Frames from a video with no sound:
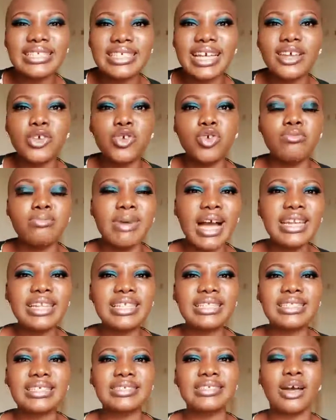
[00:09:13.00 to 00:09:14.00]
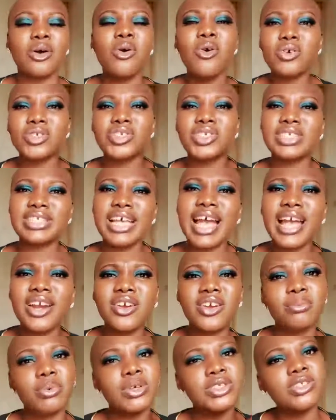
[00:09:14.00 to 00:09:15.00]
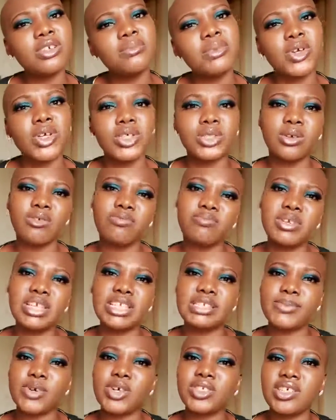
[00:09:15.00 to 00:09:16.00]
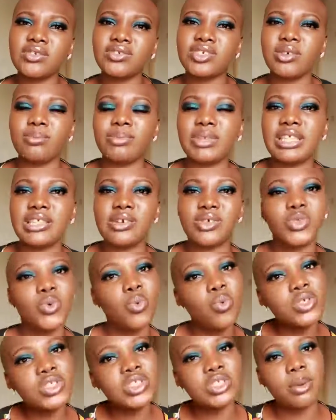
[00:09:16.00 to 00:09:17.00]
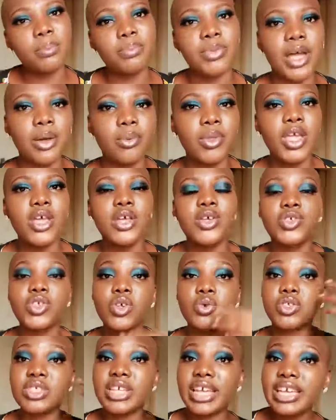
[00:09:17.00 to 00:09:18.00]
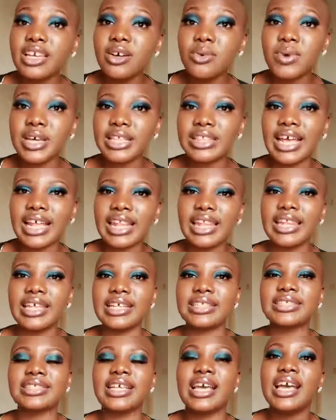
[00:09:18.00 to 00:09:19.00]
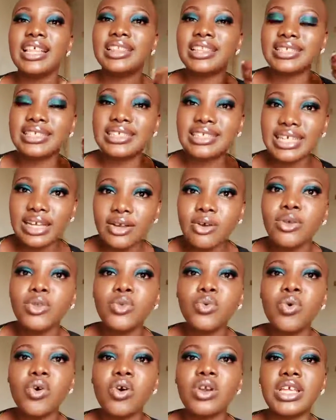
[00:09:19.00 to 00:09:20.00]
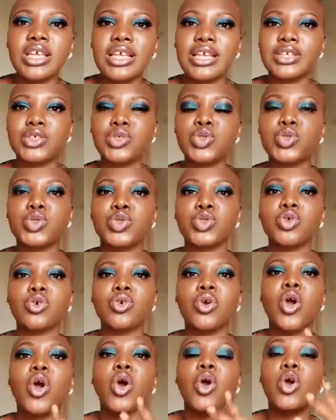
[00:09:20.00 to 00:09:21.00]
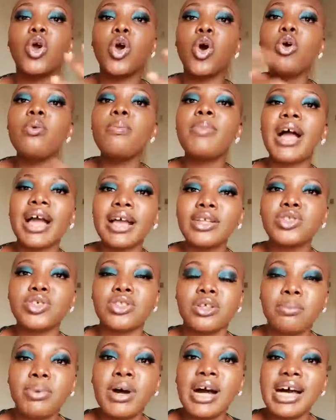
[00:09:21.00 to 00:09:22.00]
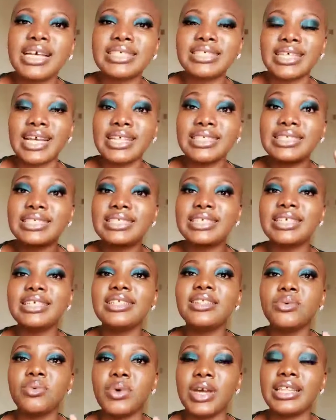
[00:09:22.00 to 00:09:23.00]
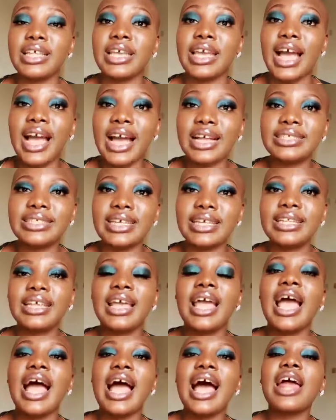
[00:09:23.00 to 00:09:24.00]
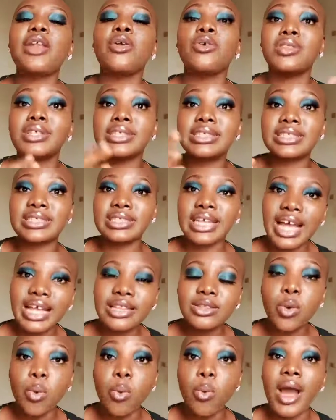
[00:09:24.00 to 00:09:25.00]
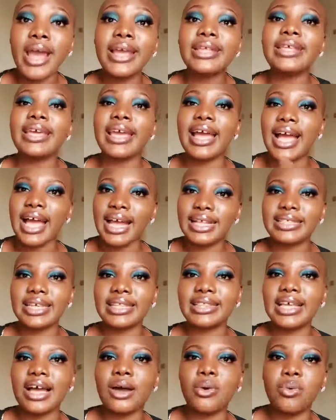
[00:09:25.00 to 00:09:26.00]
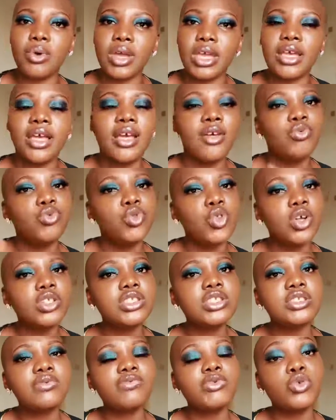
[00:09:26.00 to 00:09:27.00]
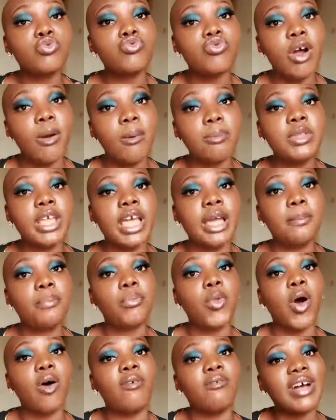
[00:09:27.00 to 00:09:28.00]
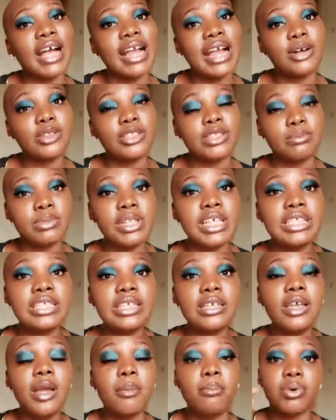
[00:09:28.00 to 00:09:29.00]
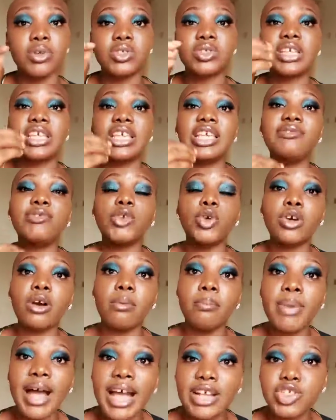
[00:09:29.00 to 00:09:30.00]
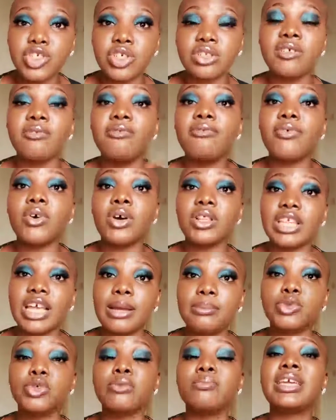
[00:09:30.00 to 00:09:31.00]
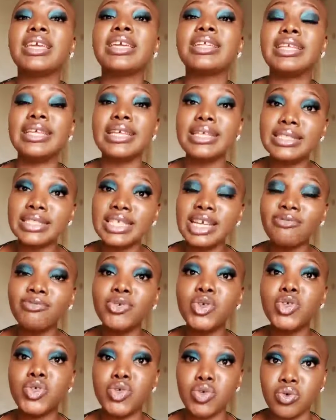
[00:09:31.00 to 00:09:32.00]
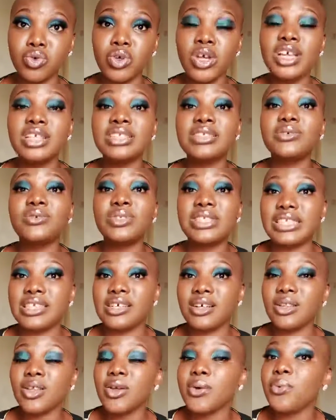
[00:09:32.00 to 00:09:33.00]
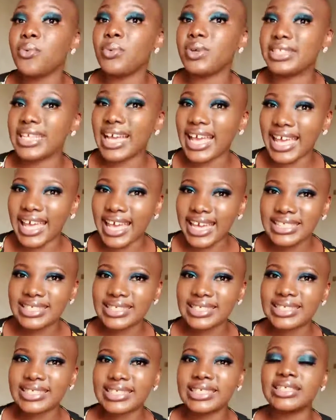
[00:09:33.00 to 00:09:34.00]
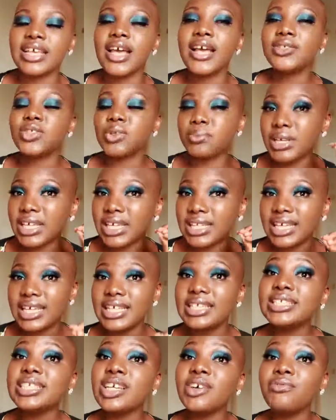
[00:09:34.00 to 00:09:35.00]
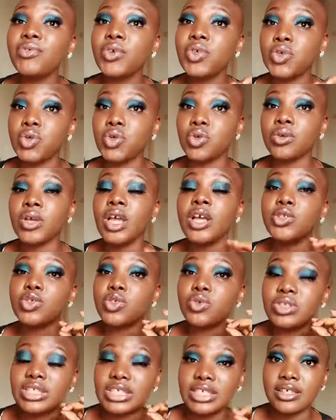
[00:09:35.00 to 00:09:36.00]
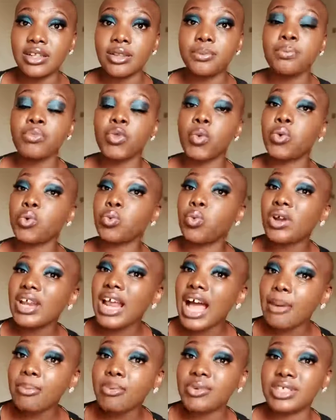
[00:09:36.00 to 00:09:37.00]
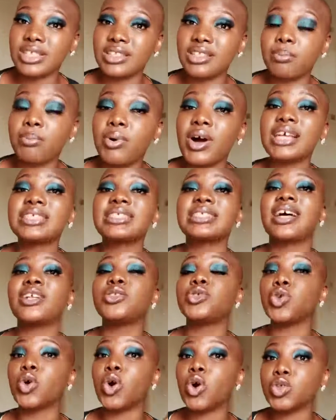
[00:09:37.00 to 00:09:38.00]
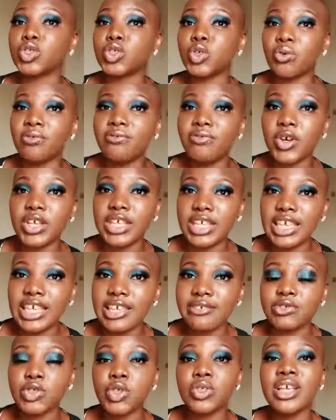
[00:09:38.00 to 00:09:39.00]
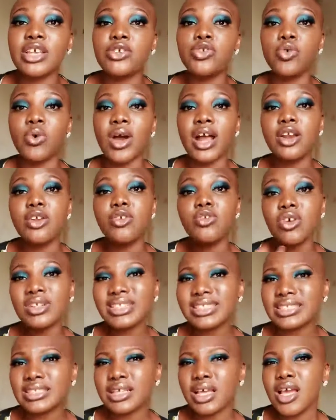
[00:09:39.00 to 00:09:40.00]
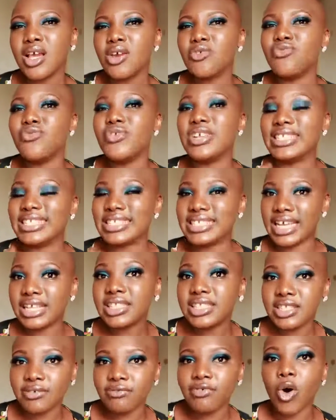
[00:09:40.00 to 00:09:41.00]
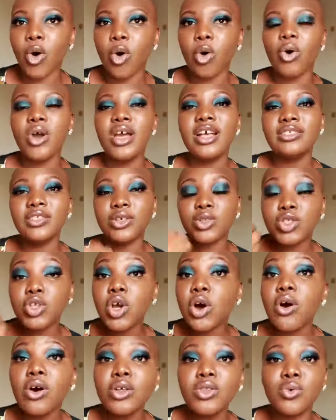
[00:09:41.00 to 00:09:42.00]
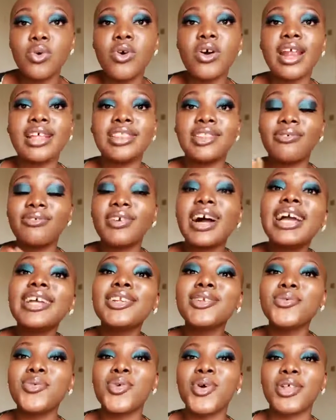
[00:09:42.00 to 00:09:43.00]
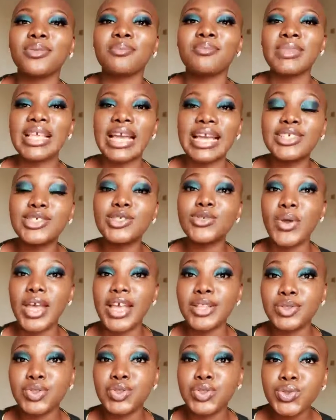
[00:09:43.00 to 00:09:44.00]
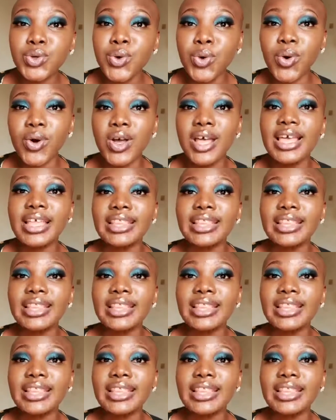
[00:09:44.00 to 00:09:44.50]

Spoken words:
their humanity, that oh, she's angry, but it's not because of me, it's because of something else. What's up now? So take away that lens. The second one is to go back to the past and see the way they acted and understand why they acted that way. Not to rob them of accountability, but to give you compassion for them, to make it easier for you to deal with their excesses, to make it easier for you to deal with what happened in the past, and to also forgive, so that you are not resentful. The third one and the final one is to ensure